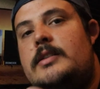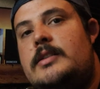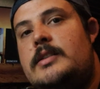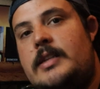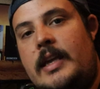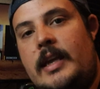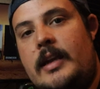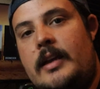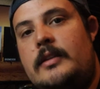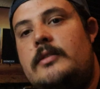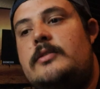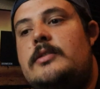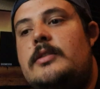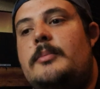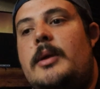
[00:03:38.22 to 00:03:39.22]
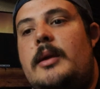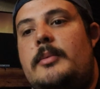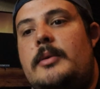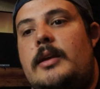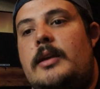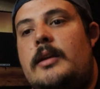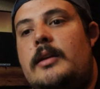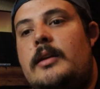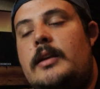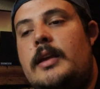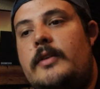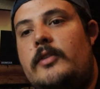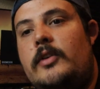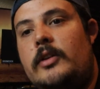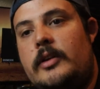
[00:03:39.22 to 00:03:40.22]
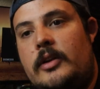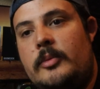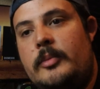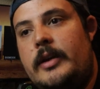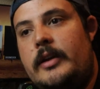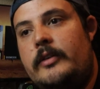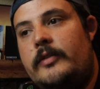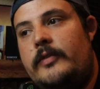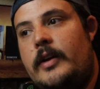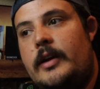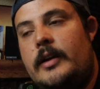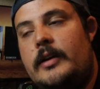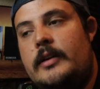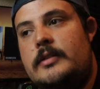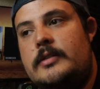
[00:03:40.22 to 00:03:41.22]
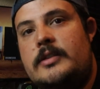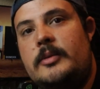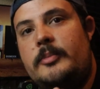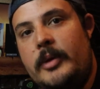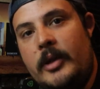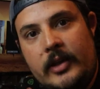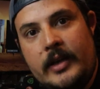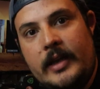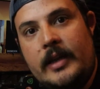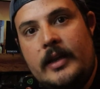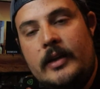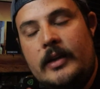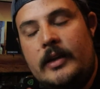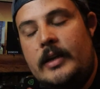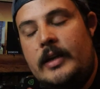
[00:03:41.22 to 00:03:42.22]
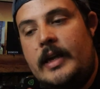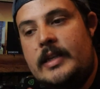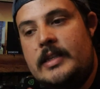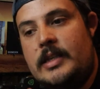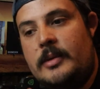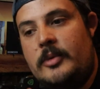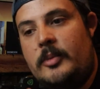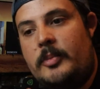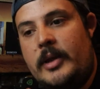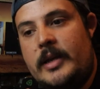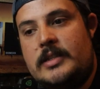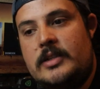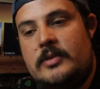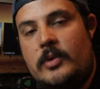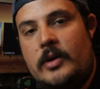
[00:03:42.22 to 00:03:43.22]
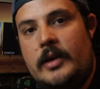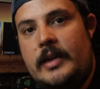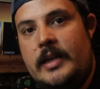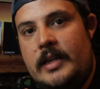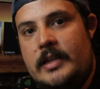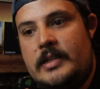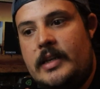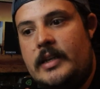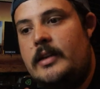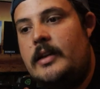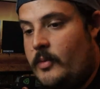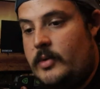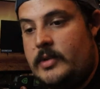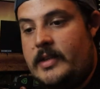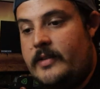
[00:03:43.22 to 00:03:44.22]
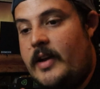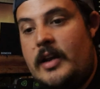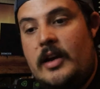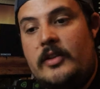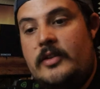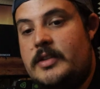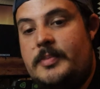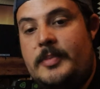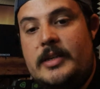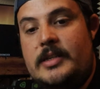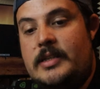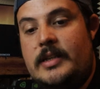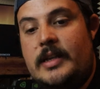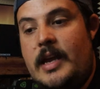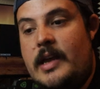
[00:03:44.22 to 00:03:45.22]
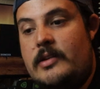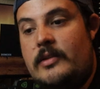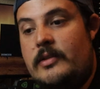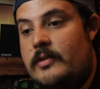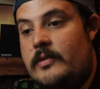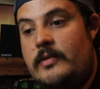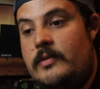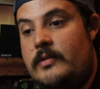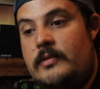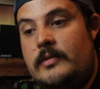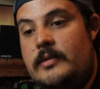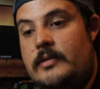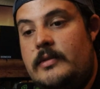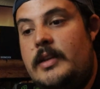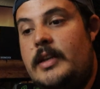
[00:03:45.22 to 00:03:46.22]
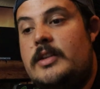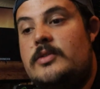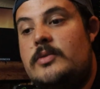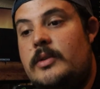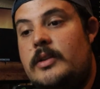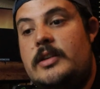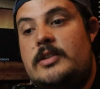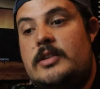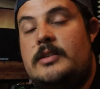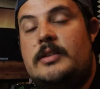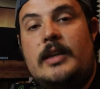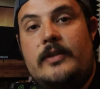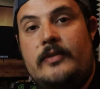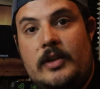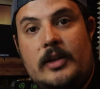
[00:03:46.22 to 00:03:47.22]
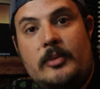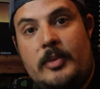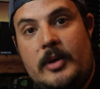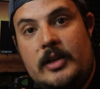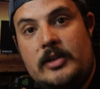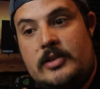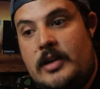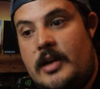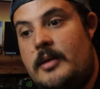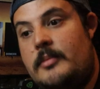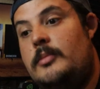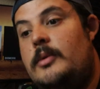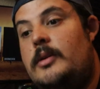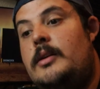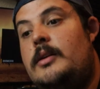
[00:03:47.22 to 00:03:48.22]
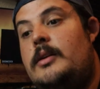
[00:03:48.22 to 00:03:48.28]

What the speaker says: skin to maybe give it a little bit of stability in some of the places where it needs it. Once I've got all those pieces together, then it's really just giving it a paint job